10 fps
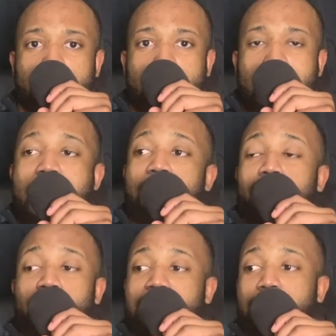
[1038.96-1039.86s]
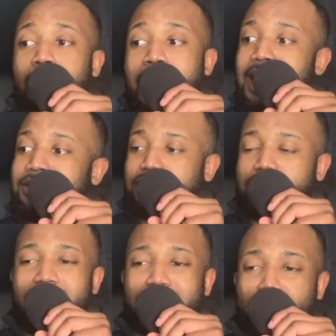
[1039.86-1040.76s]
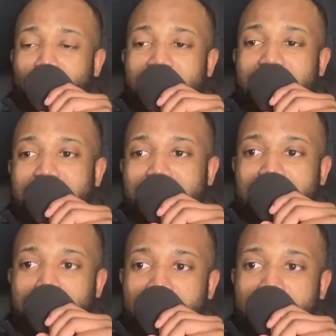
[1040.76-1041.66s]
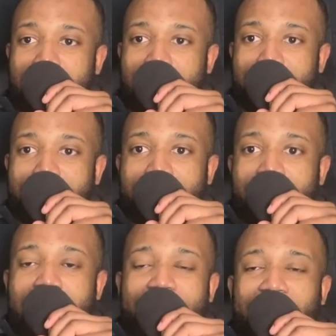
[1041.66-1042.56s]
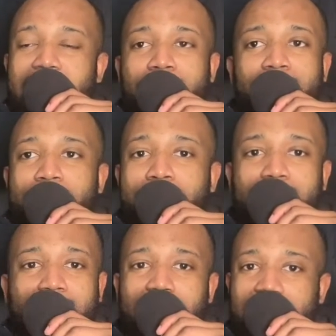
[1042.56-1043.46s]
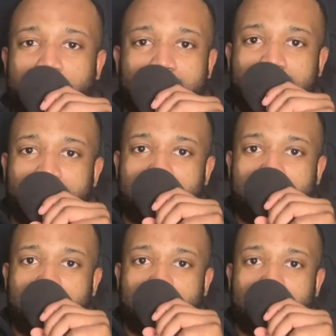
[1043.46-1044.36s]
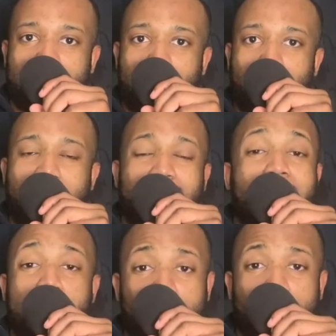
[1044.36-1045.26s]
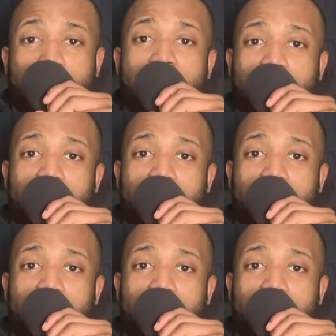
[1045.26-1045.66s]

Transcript: And the reason why I had to start addressing this is because if I'm going to be a husband, when I'm going to be a